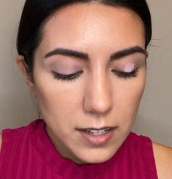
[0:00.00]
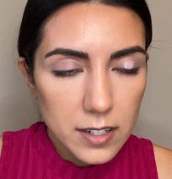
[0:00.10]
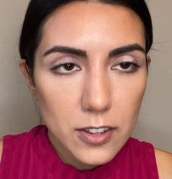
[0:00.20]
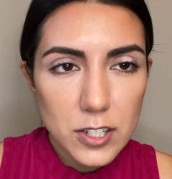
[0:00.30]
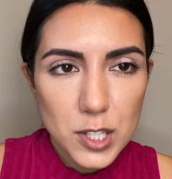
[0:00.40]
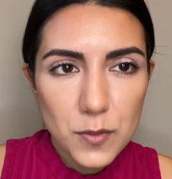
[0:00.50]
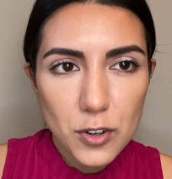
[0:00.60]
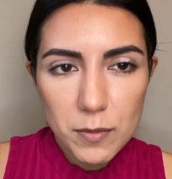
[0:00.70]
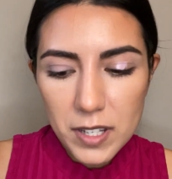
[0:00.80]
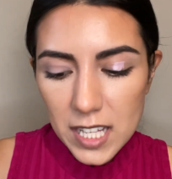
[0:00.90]
Now this
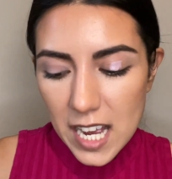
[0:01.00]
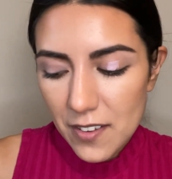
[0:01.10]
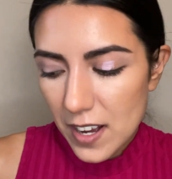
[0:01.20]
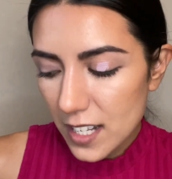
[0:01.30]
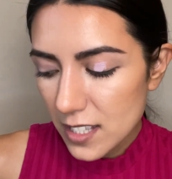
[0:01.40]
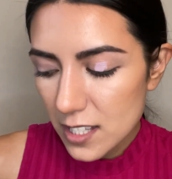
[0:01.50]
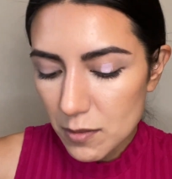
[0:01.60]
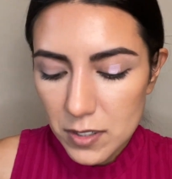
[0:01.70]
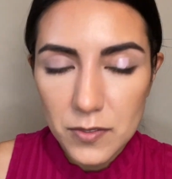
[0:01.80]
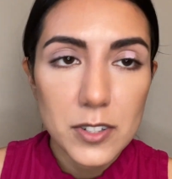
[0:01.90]
formula, I've had some
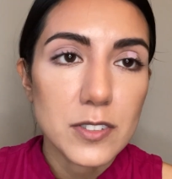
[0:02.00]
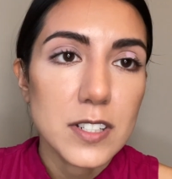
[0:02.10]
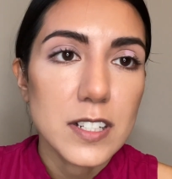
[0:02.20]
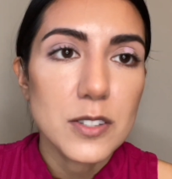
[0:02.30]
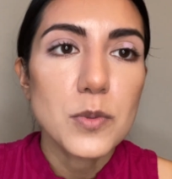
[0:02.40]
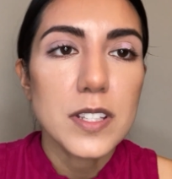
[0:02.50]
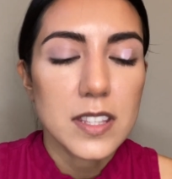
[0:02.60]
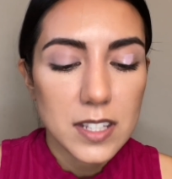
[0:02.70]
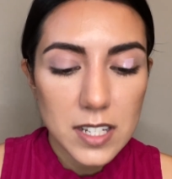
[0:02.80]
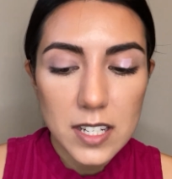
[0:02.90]
difficulties with
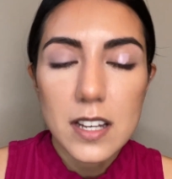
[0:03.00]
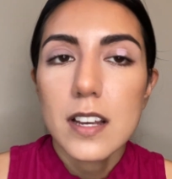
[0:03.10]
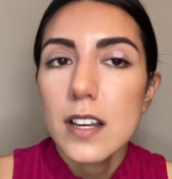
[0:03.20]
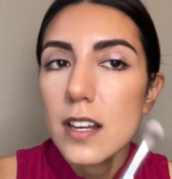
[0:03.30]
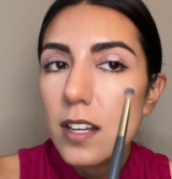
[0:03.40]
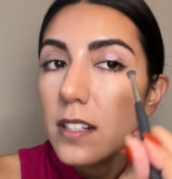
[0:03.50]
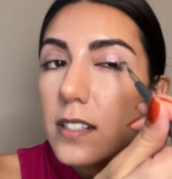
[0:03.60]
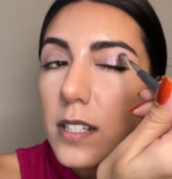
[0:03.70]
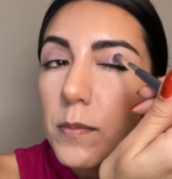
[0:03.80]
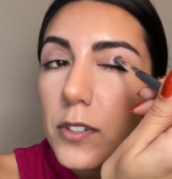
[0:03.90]
the
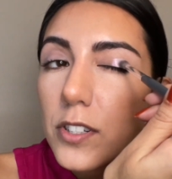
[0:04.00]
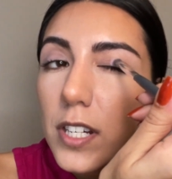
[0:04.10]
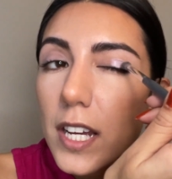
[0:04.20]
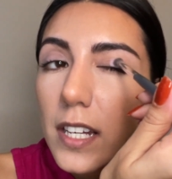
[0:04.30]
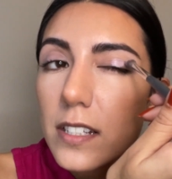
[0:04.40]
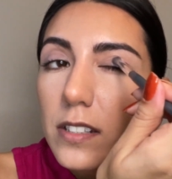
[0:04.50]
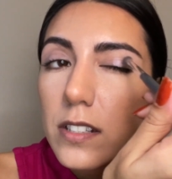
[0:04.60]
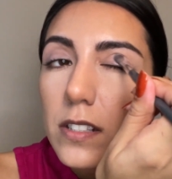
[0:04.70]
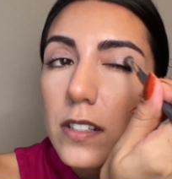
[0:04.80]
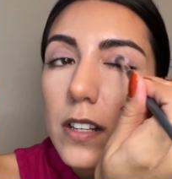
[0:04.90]
deeper
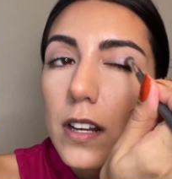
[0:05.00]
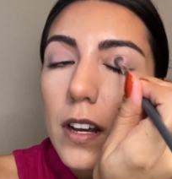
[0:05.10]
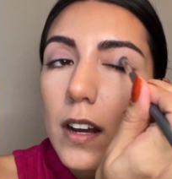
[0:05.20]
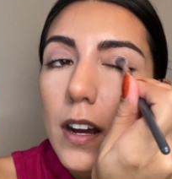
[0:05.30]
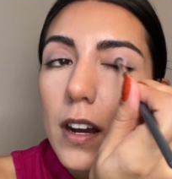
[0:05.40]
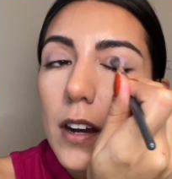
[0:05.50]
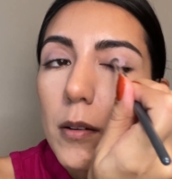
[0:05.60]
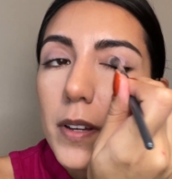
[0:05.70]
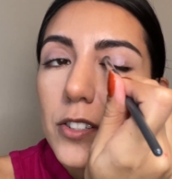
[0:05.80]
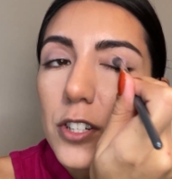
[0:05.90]
shades
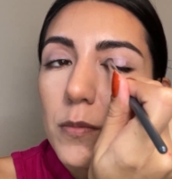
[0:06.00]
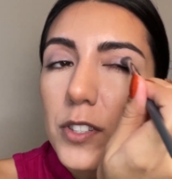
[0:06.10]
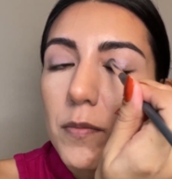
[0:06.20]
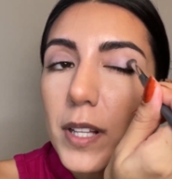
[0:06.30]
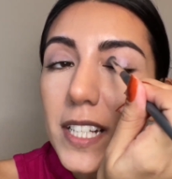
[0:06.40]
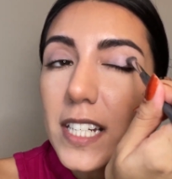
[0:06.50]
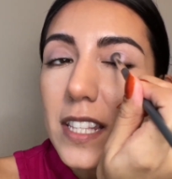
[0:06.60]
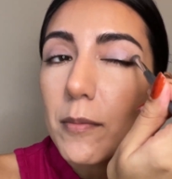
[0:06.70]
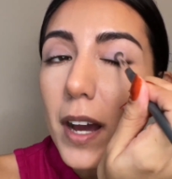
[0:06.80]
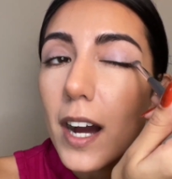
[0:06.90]
in terms of blending
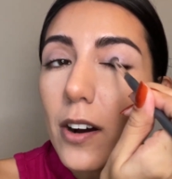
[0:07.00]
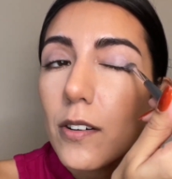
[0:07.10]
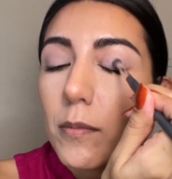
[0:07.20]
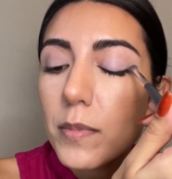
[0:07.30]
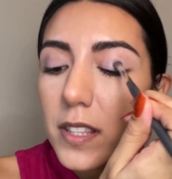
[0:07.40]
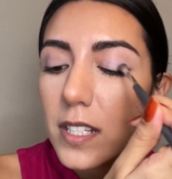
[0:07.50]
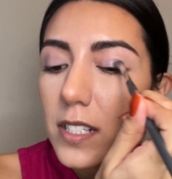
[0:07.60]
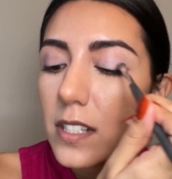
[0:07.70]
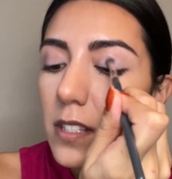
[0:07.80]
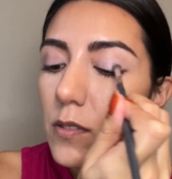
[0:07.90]
them out, but
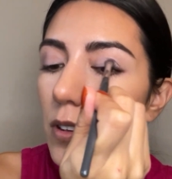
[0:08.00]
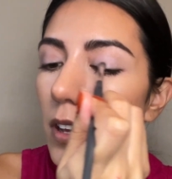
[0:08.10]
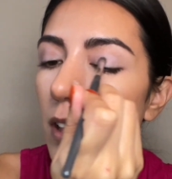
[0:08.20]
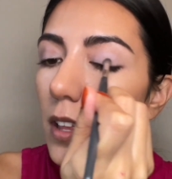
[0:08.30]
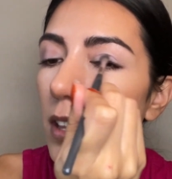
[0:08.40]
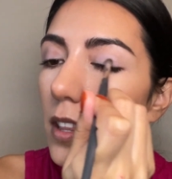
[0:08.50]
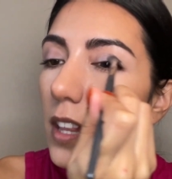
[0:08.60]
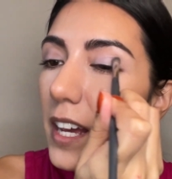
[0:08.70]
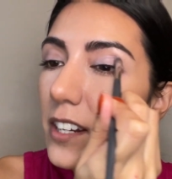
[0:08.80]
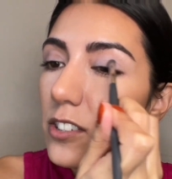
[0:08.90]
this
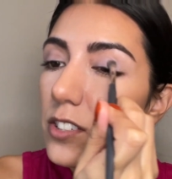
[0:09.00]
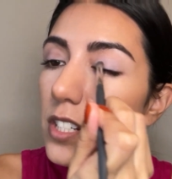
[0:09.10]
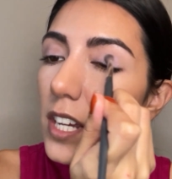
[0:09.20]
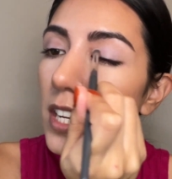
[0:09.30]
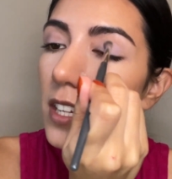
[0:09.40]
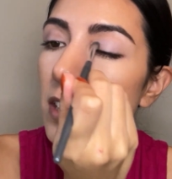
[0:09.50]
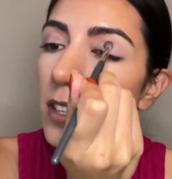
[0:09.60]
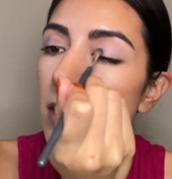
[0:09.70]
lighter shade